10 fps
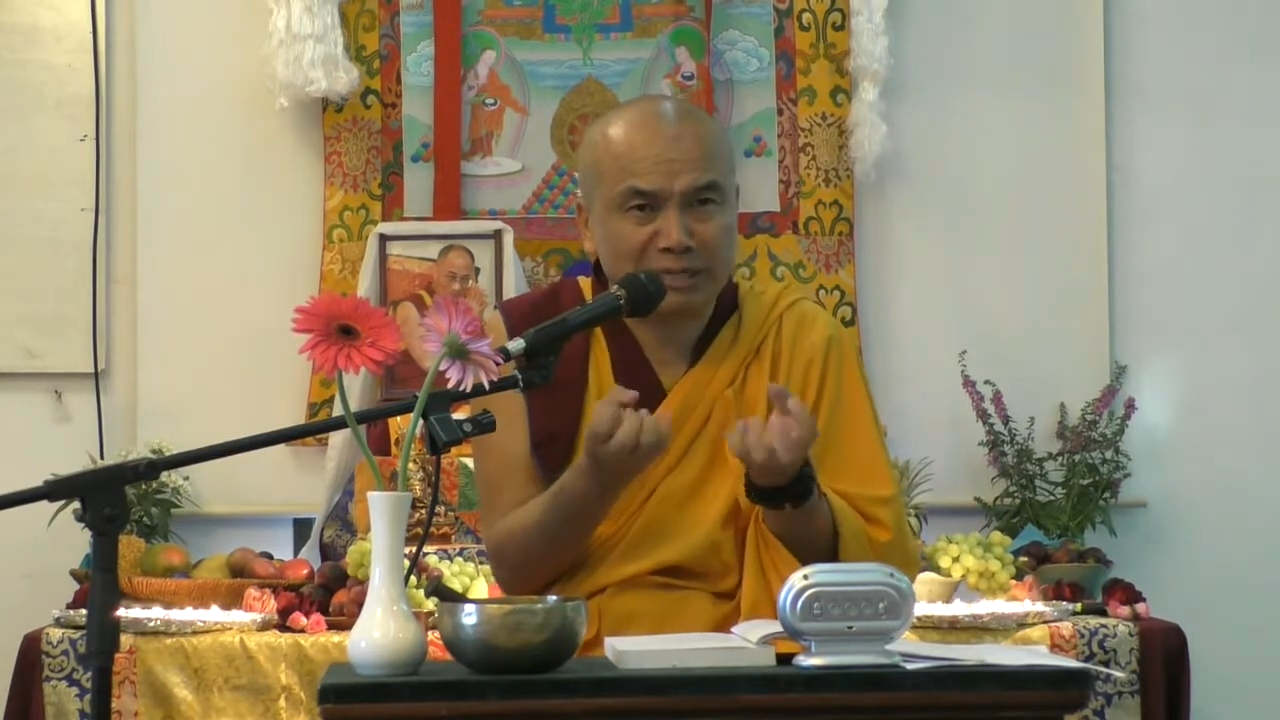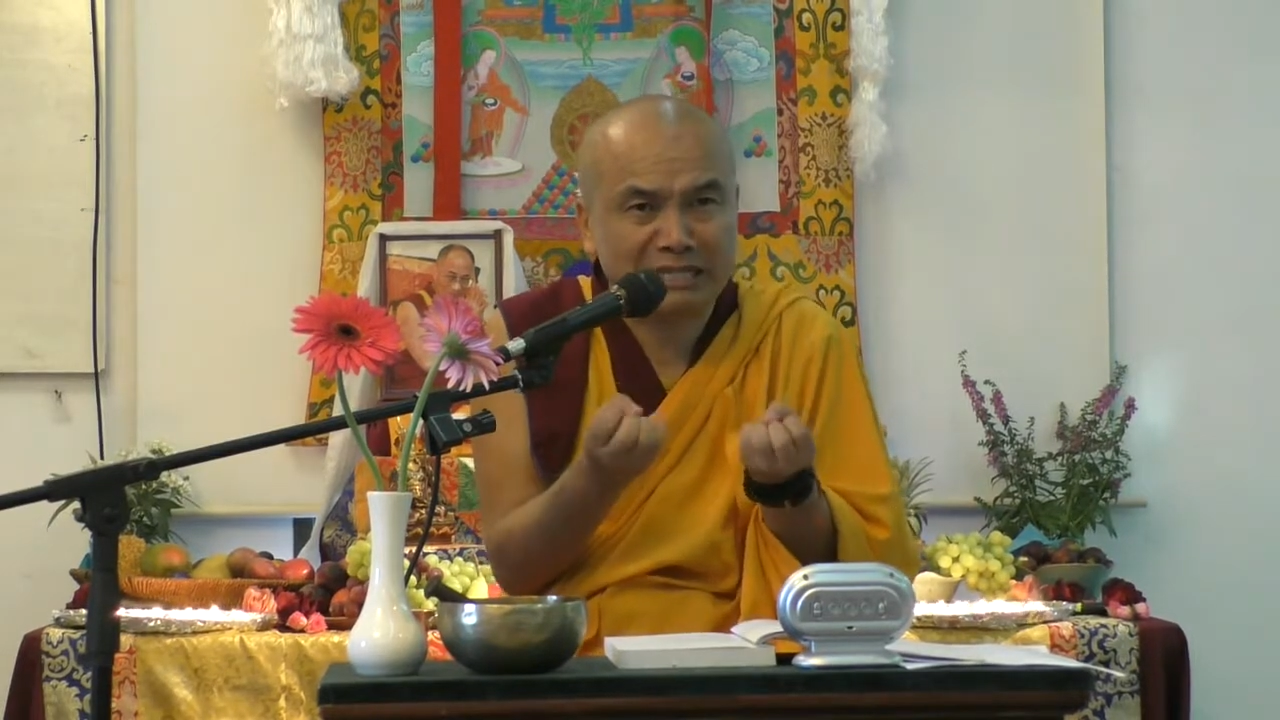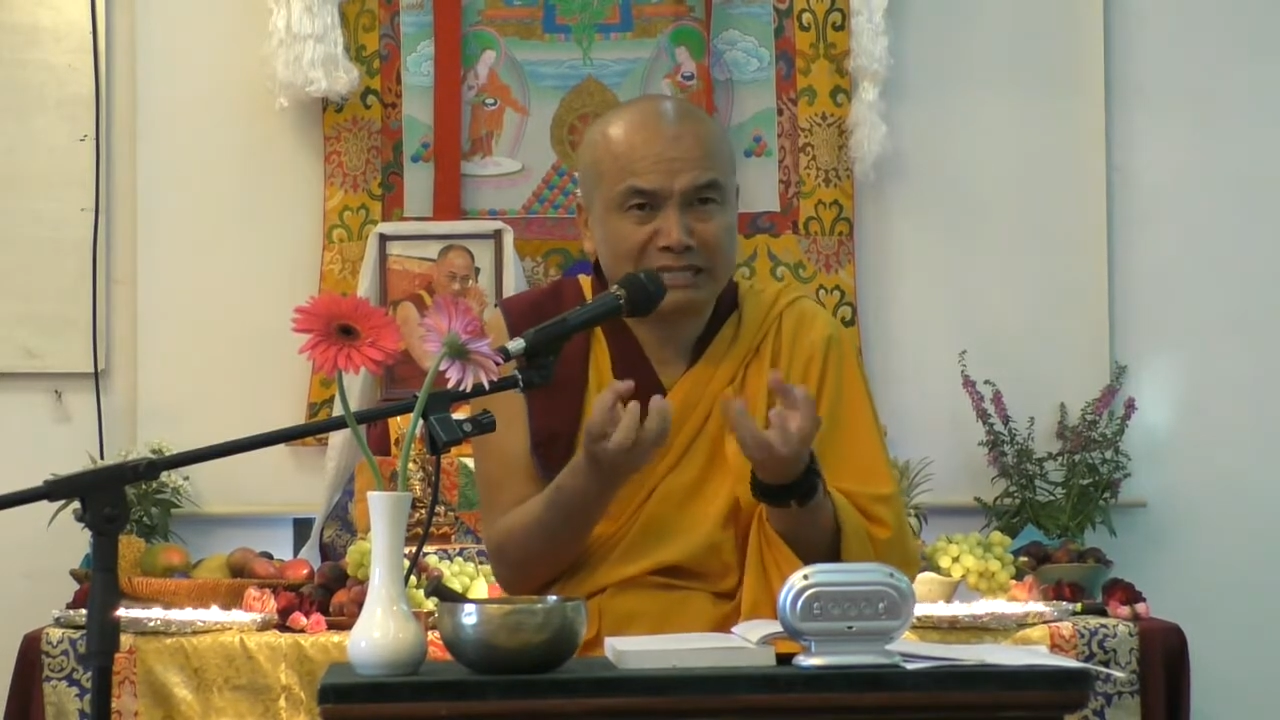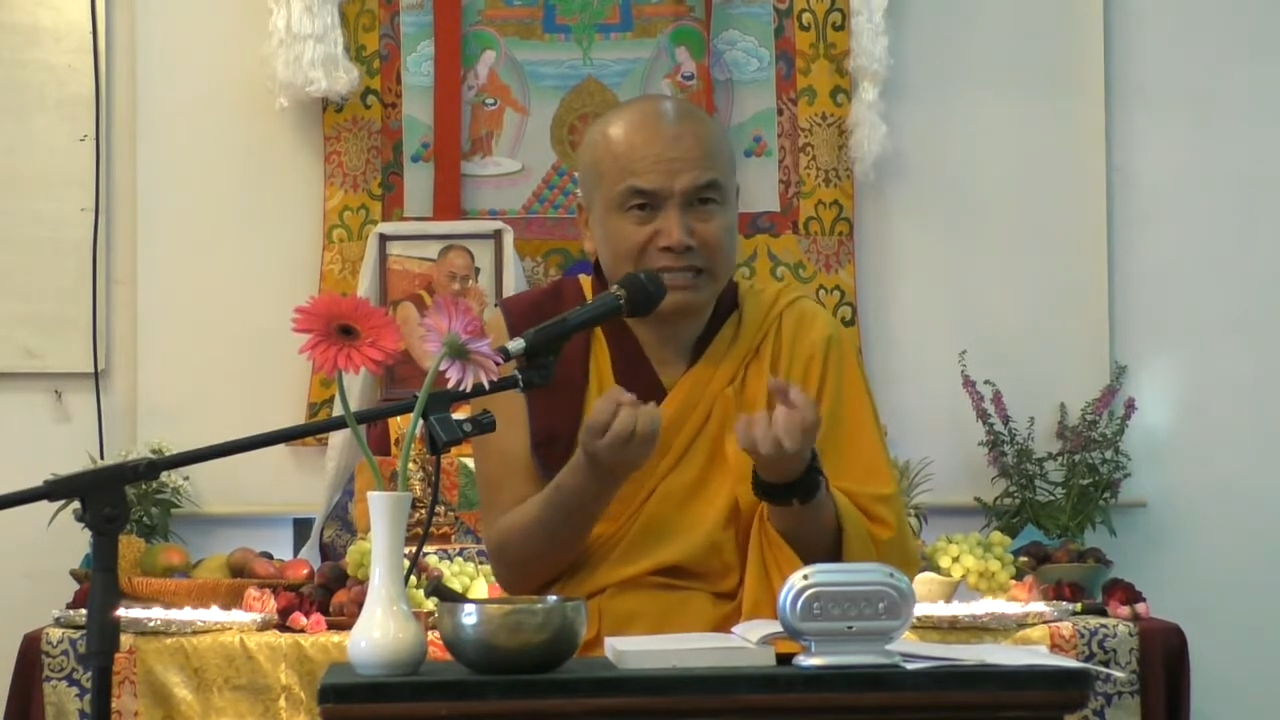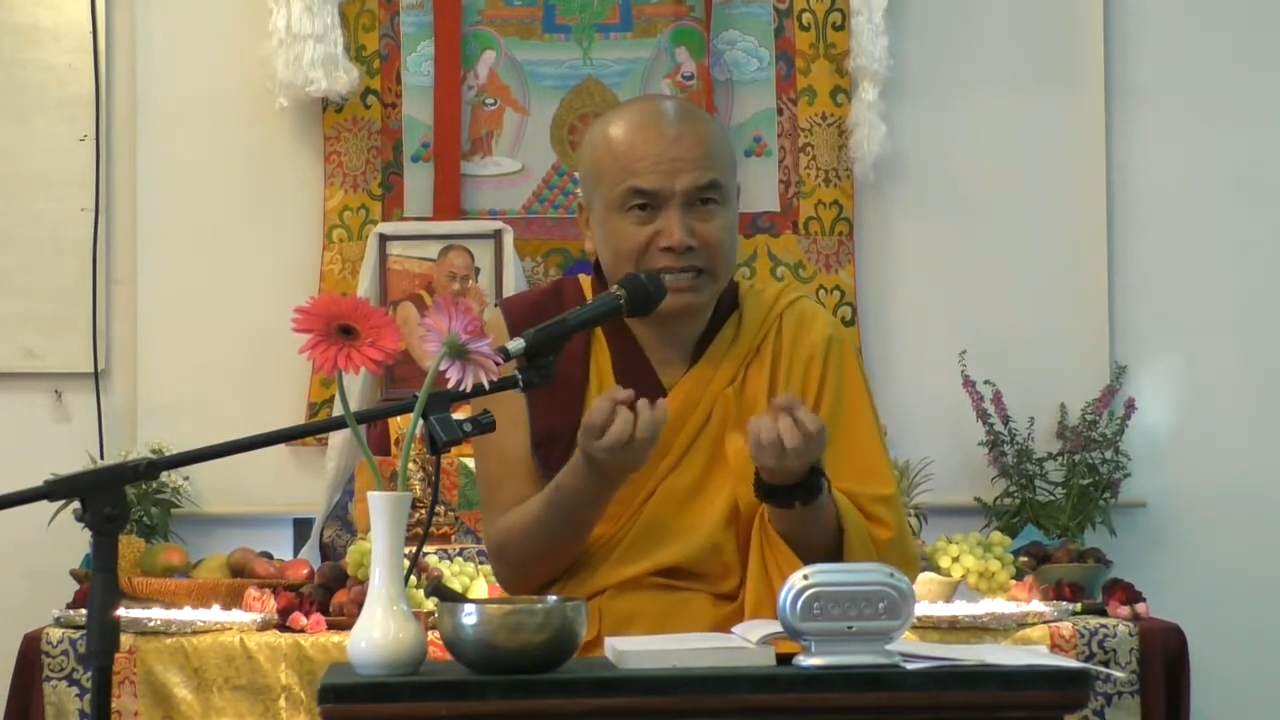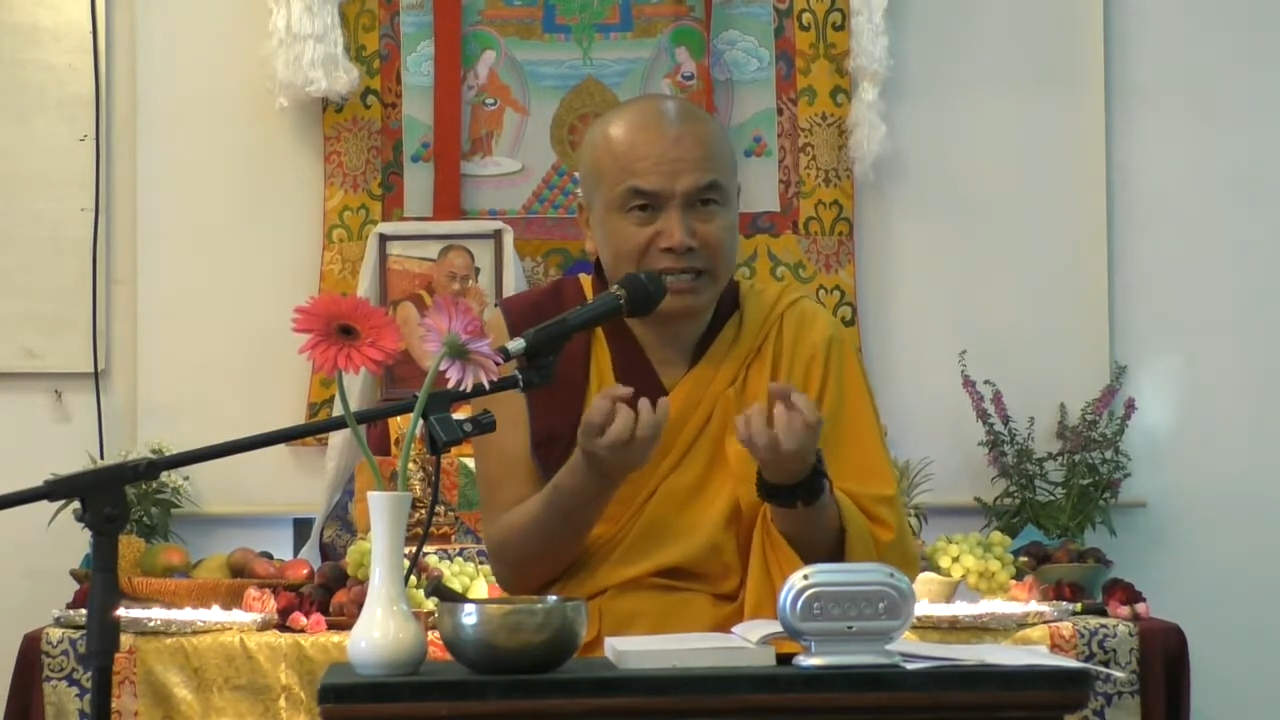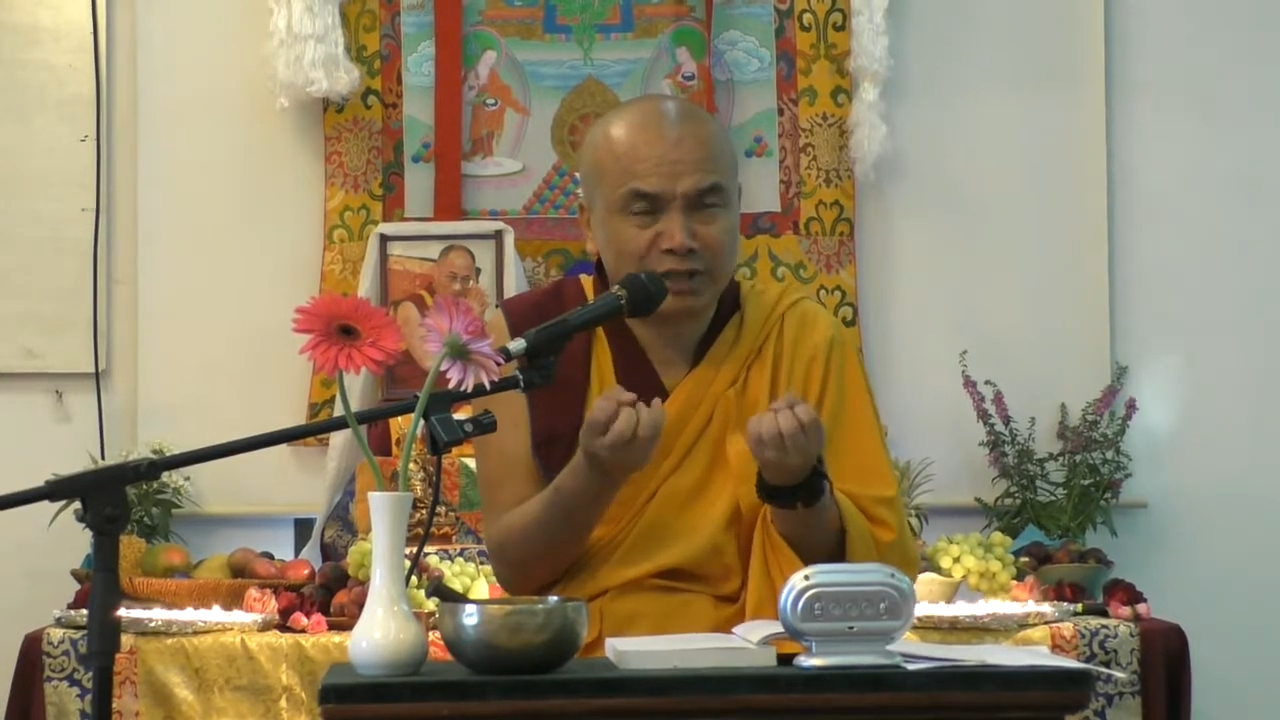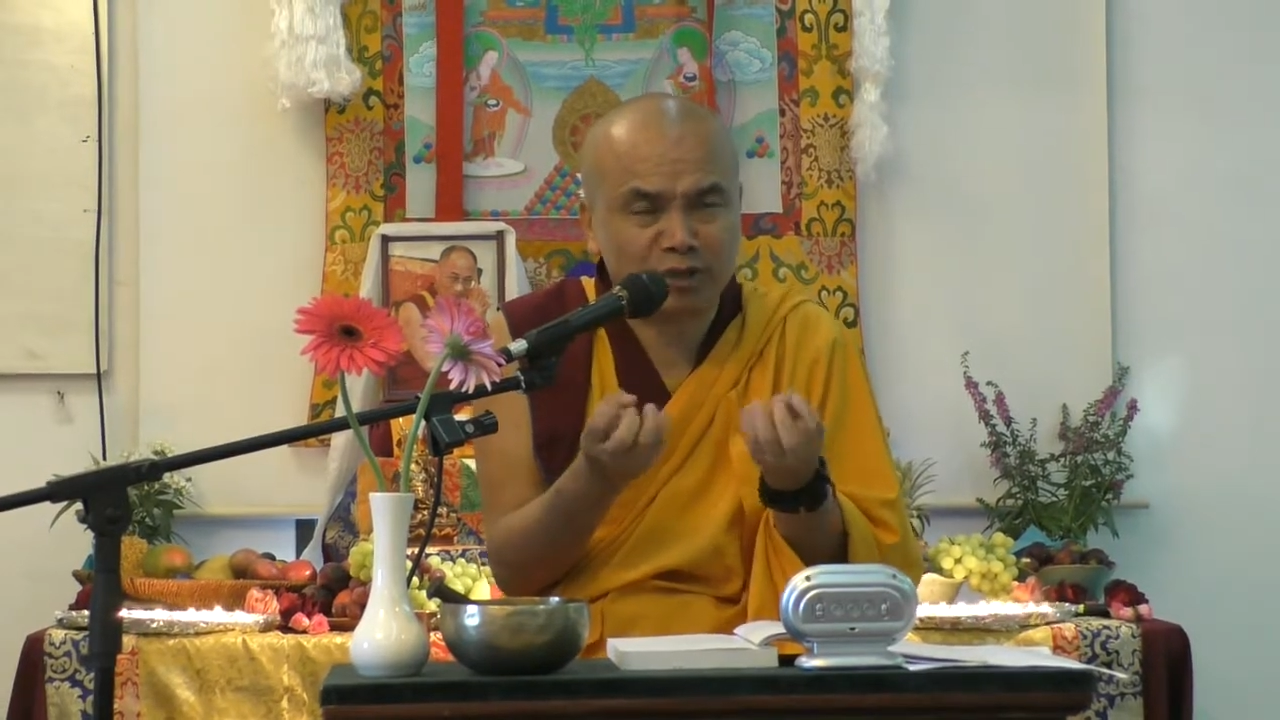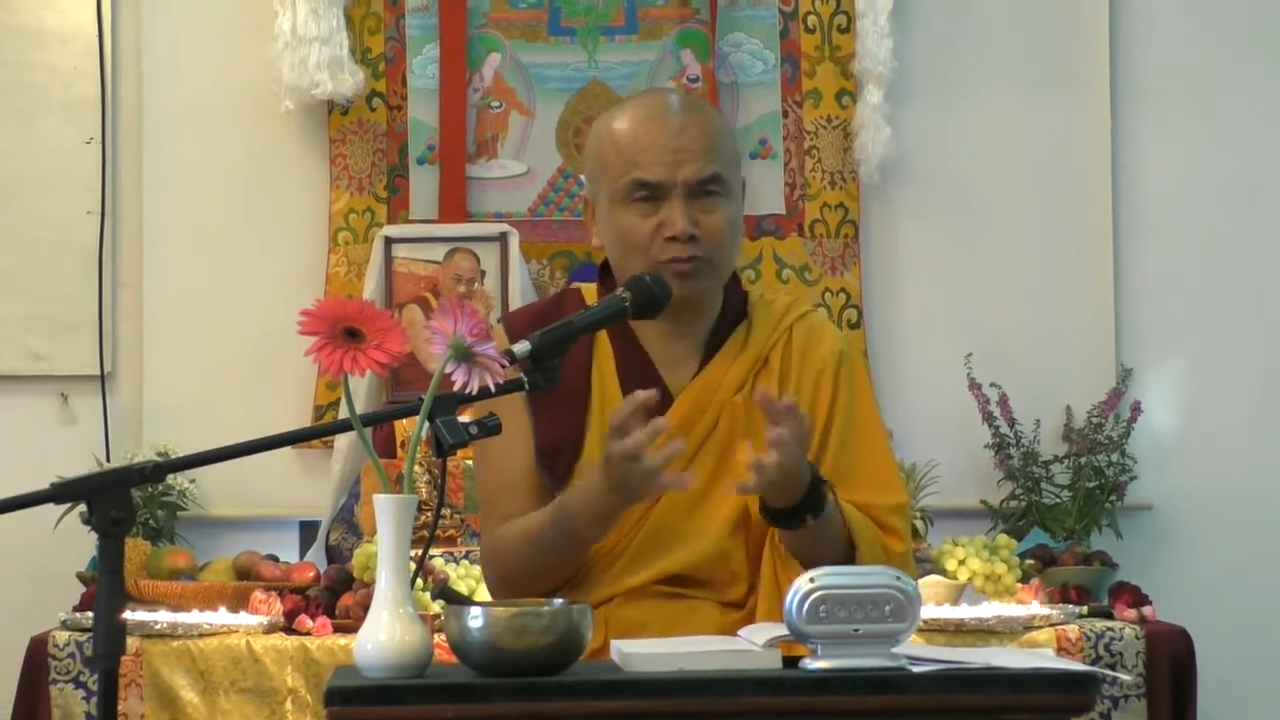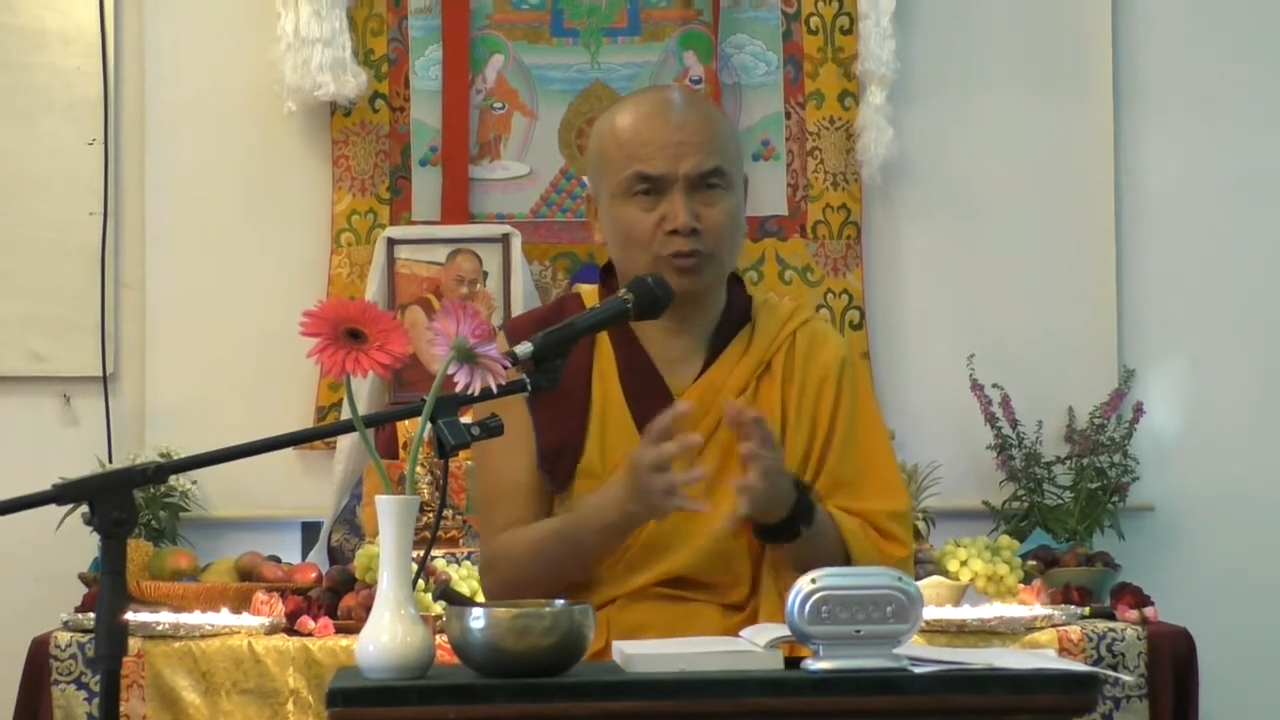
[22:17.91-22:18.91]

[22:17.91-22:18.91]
irritated.